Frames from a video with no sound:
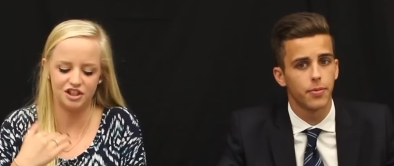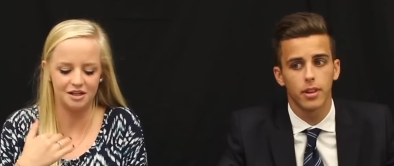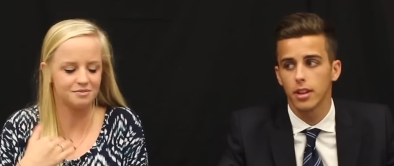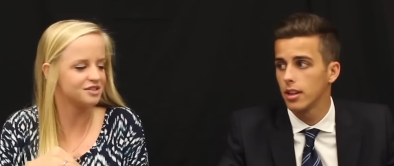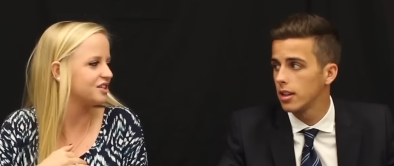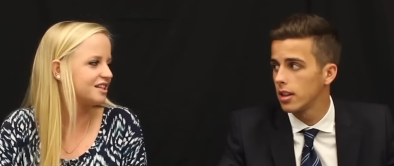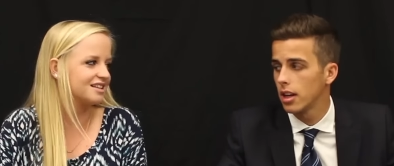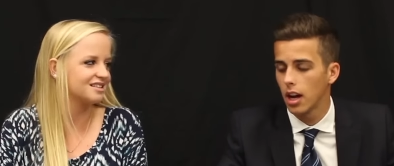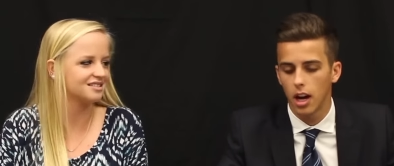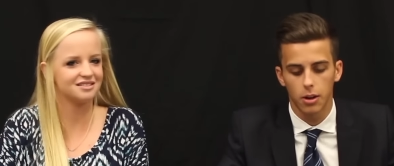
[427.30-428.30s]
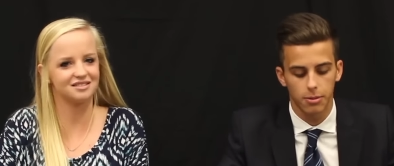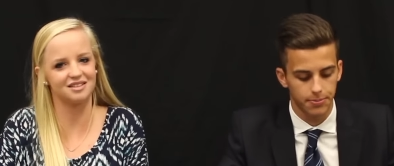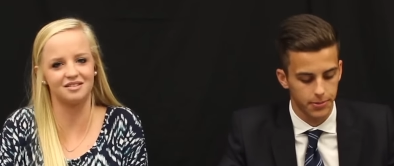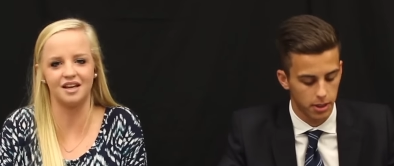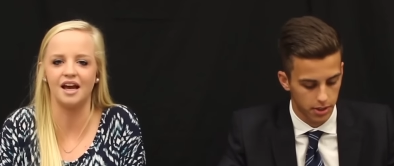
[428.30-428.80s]
Speaker 1: James, you
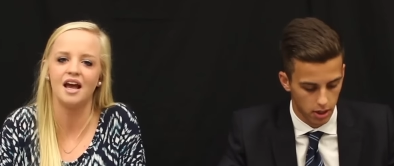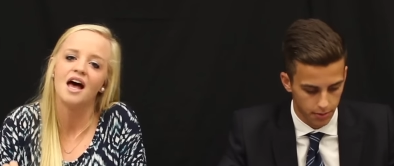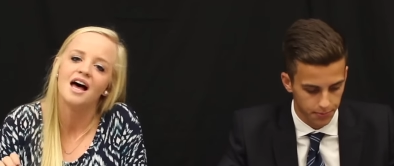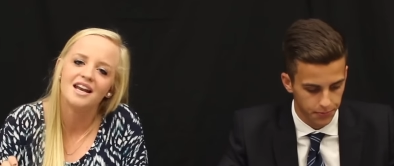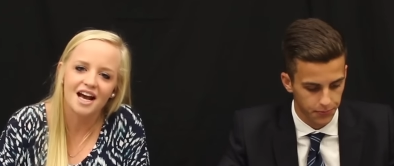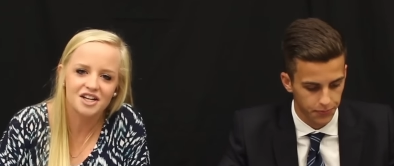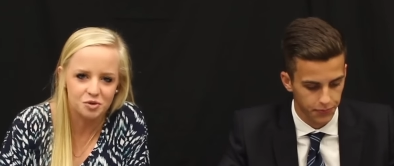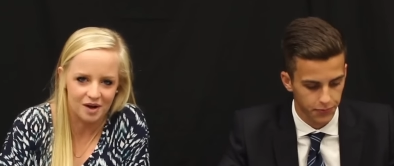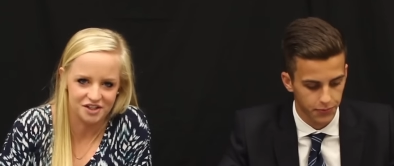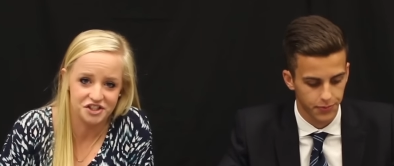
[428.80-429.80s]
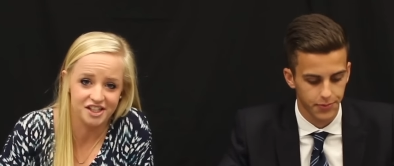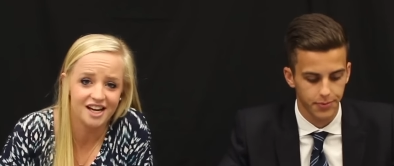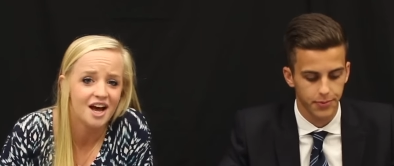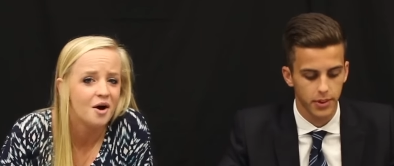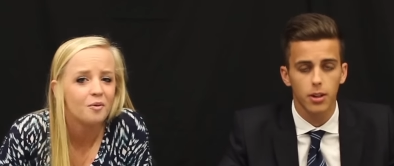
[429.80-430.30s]
can't. Okay, next
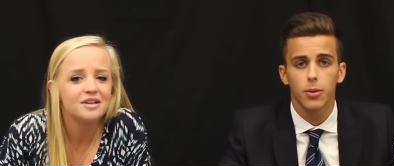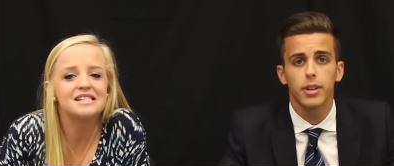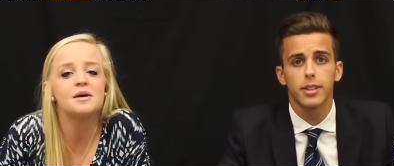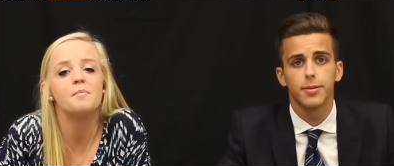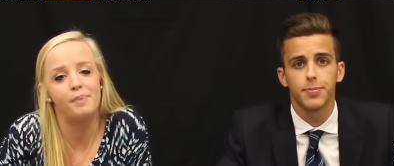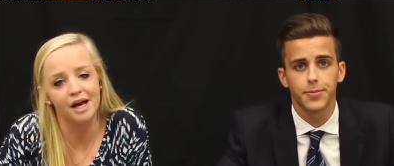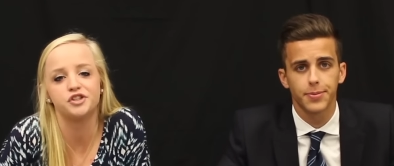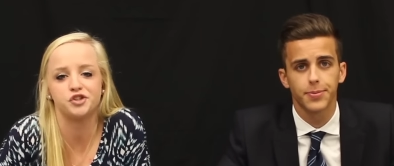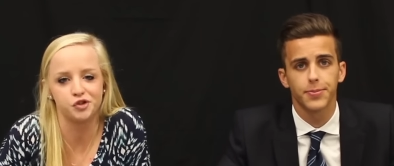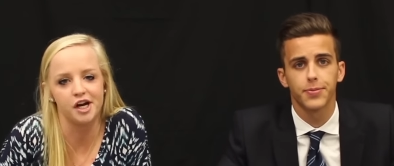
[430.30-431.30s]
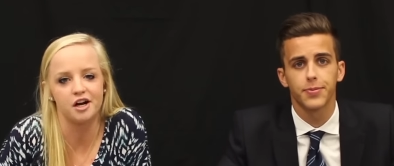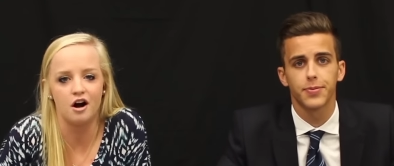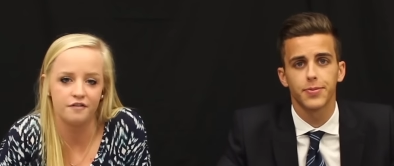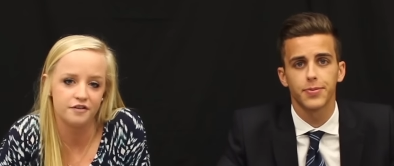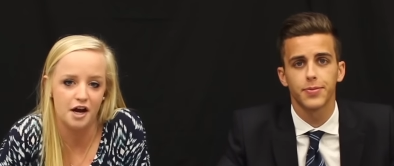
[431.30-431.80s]
question. What's the best trick
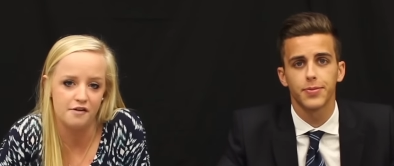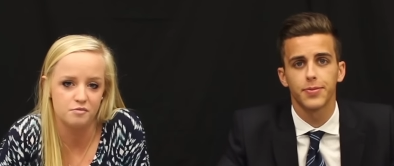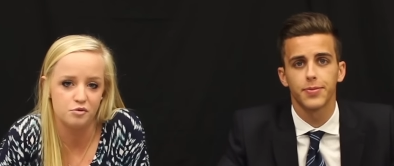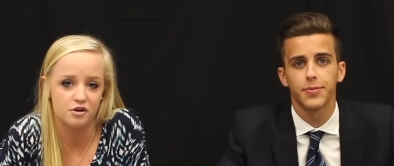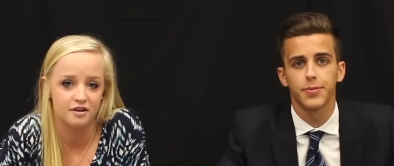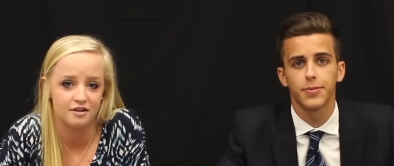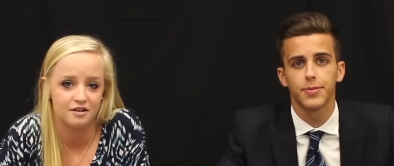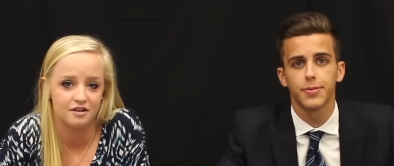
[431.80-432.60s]
off the diving board?